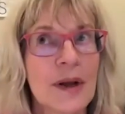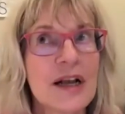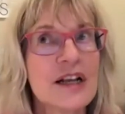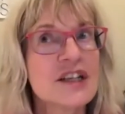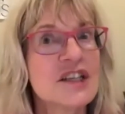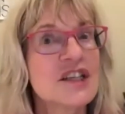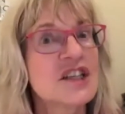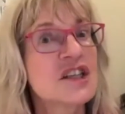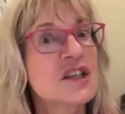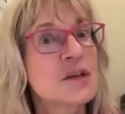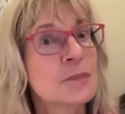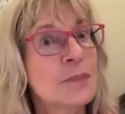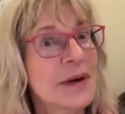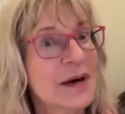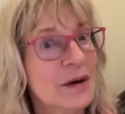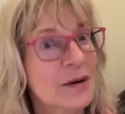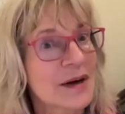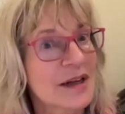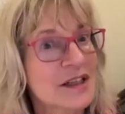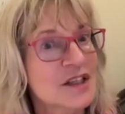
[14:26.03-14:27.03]

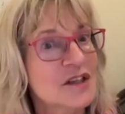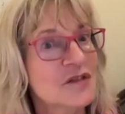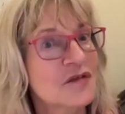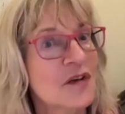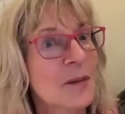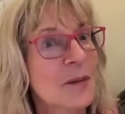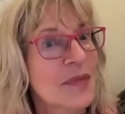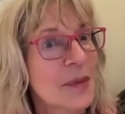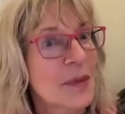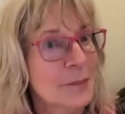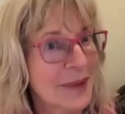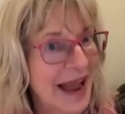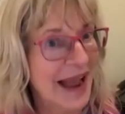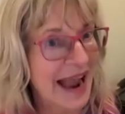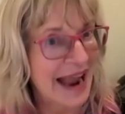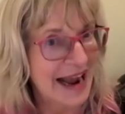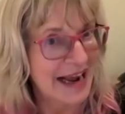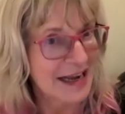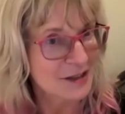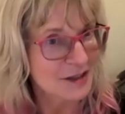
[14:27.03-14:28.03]
spirits from the
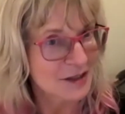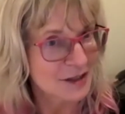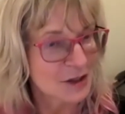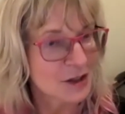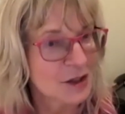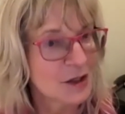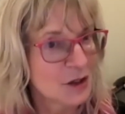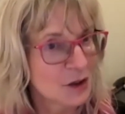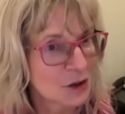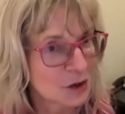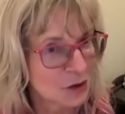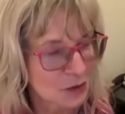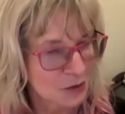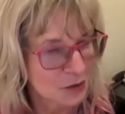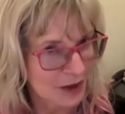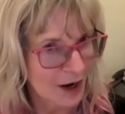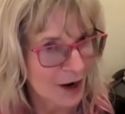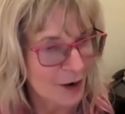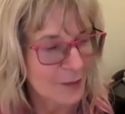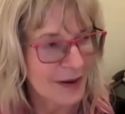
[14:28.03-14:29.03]
past who
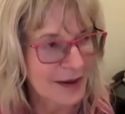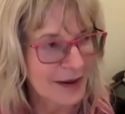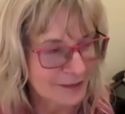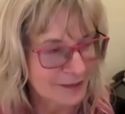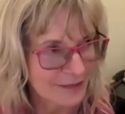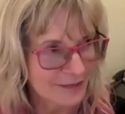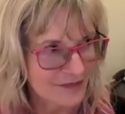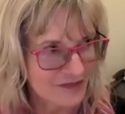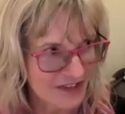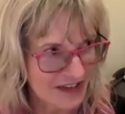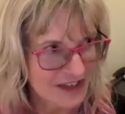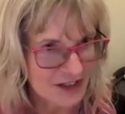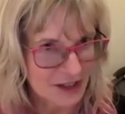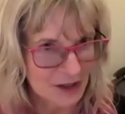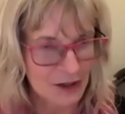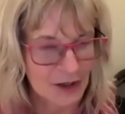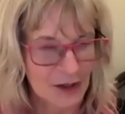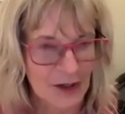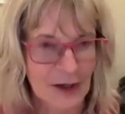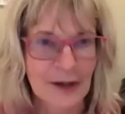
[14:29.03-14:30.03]
come and visit
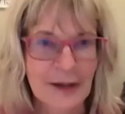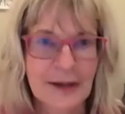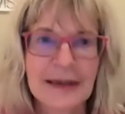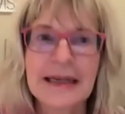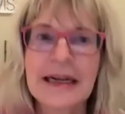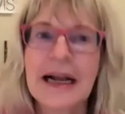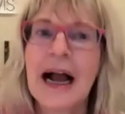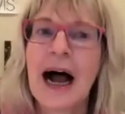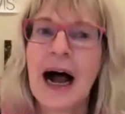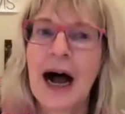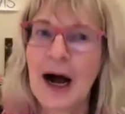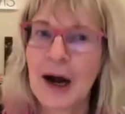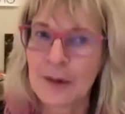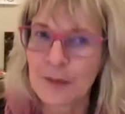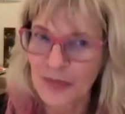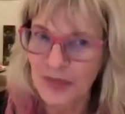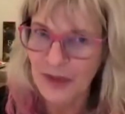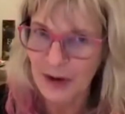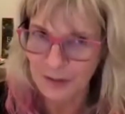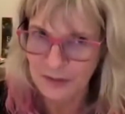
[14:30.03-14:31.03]
her.
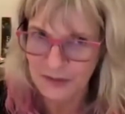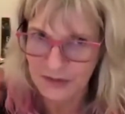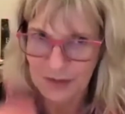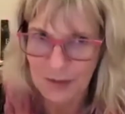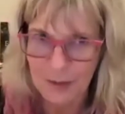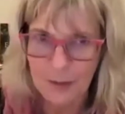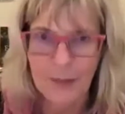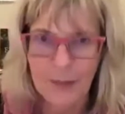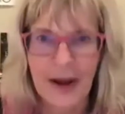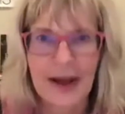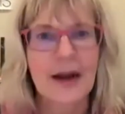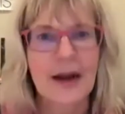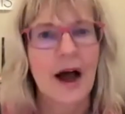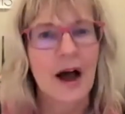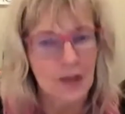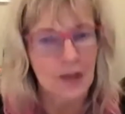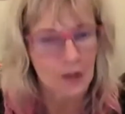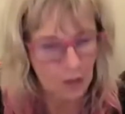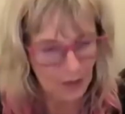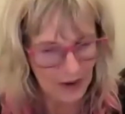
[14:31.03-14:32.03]
But
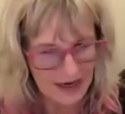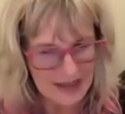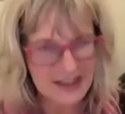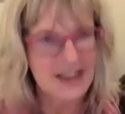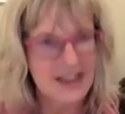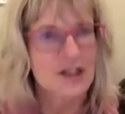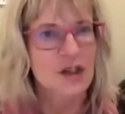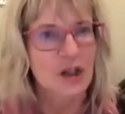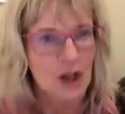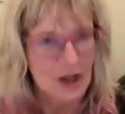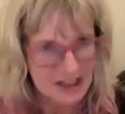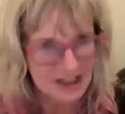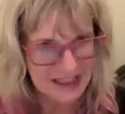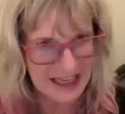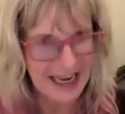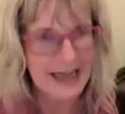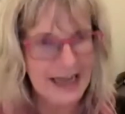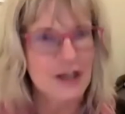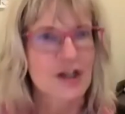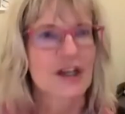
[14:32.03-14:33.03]
otherwise, it's Los
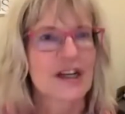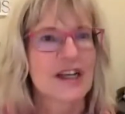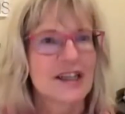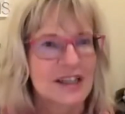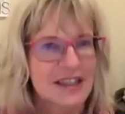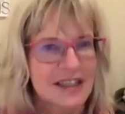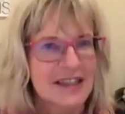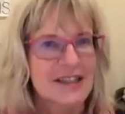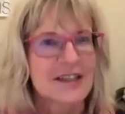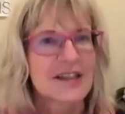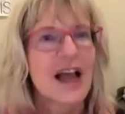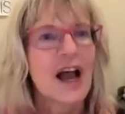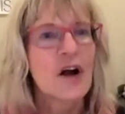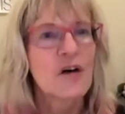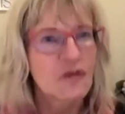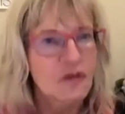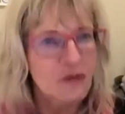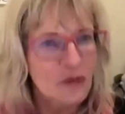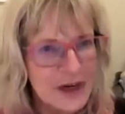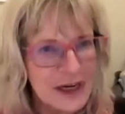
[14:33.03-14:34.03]
Angeles, it's
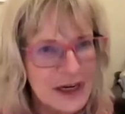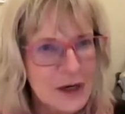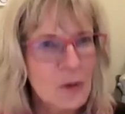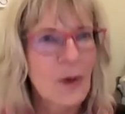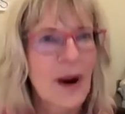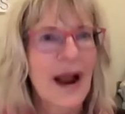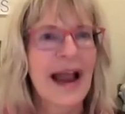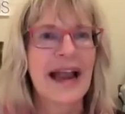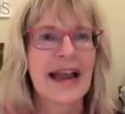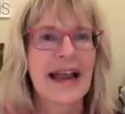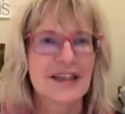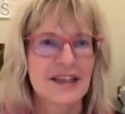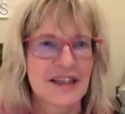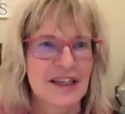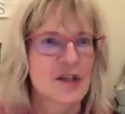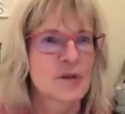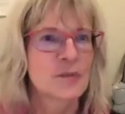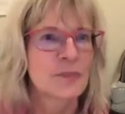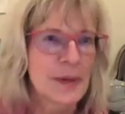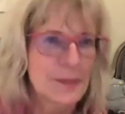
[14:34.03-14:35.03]
freeways,
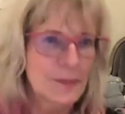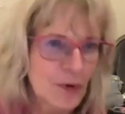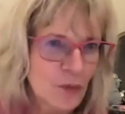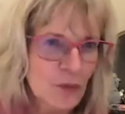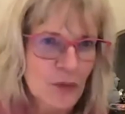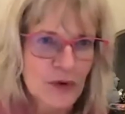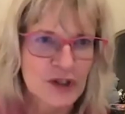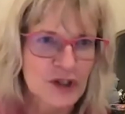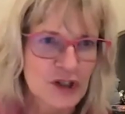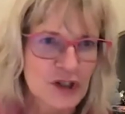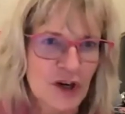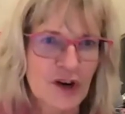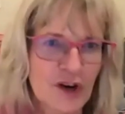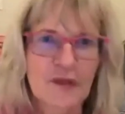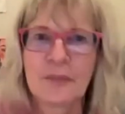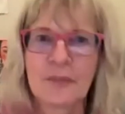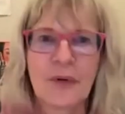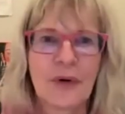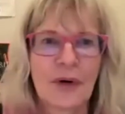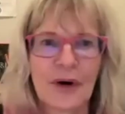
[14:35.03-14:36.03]
it's people with
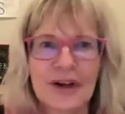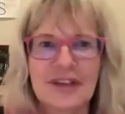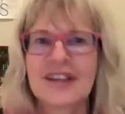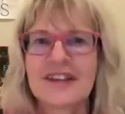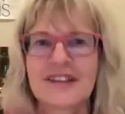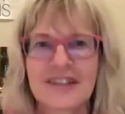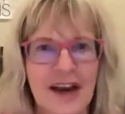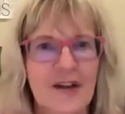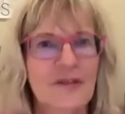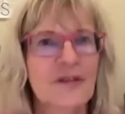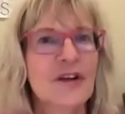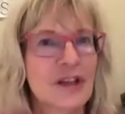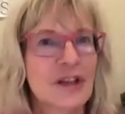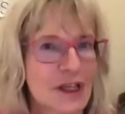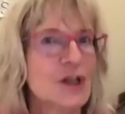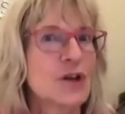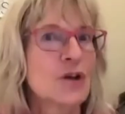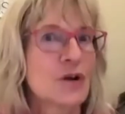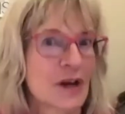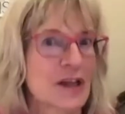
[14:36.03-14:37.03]
surfboards, it's
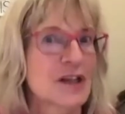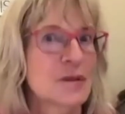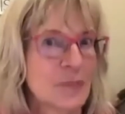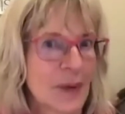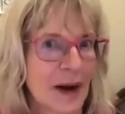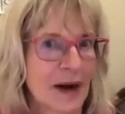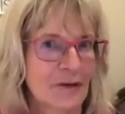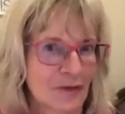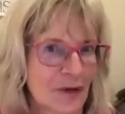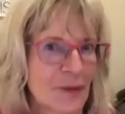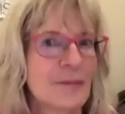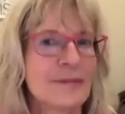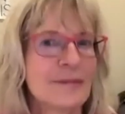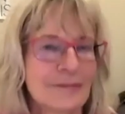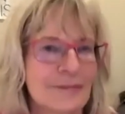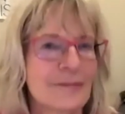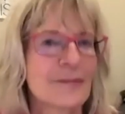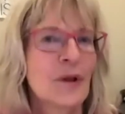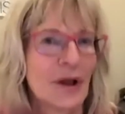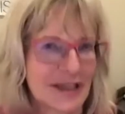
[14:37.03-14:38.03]
everything you'd expect
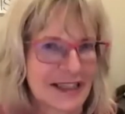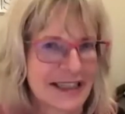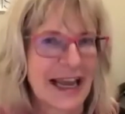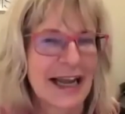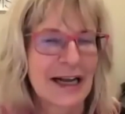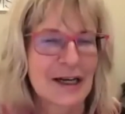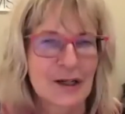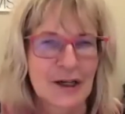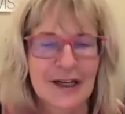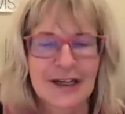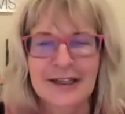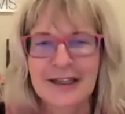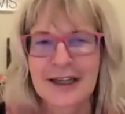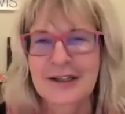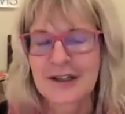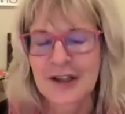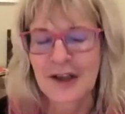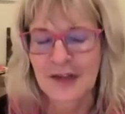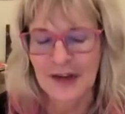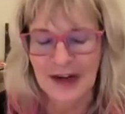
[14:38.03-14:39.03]
from Los Angeles and Southern